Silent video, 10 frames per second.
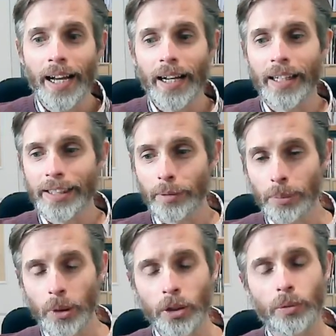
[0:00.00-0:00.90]
in the
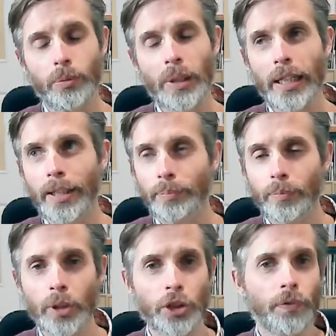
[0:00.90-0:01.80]
book,
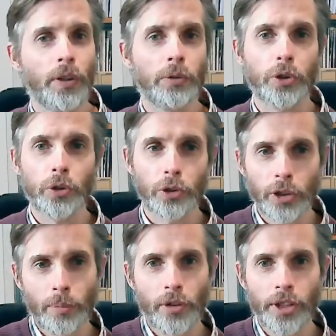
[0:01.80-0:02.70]
which focus on
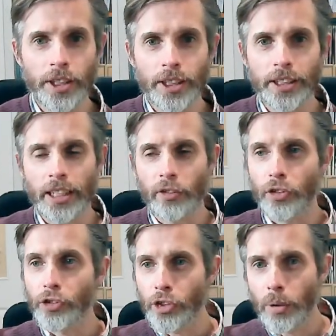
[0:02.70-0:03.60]
some of the
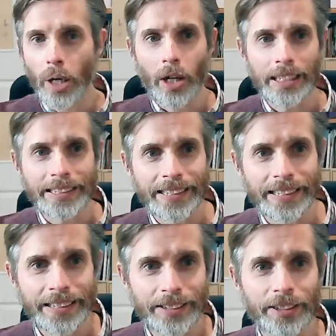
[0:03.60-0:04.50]
newer
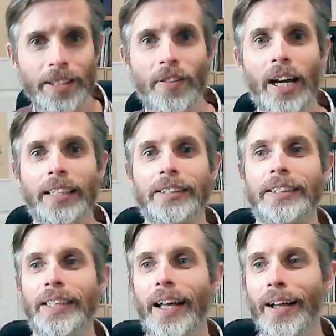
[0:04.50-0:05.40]
ideas
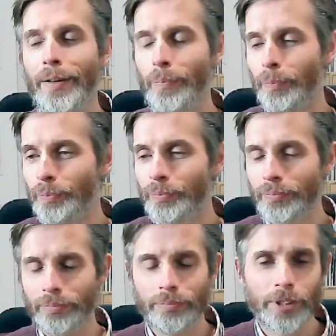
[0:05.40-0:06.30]
that
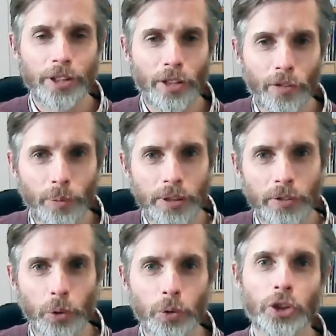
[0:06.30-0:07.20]
you know, that we've
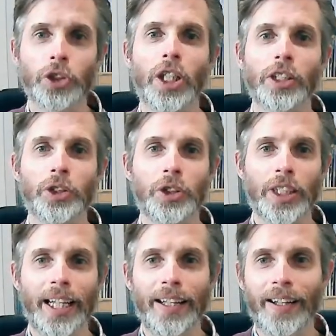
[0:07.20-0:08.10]
sort of discussed
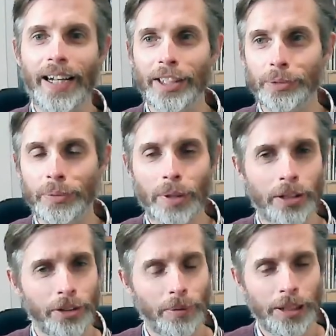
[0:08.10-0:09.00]
as we
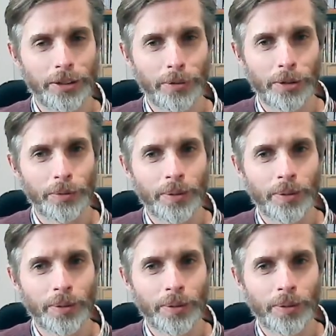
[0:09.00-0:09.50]
worked our way through.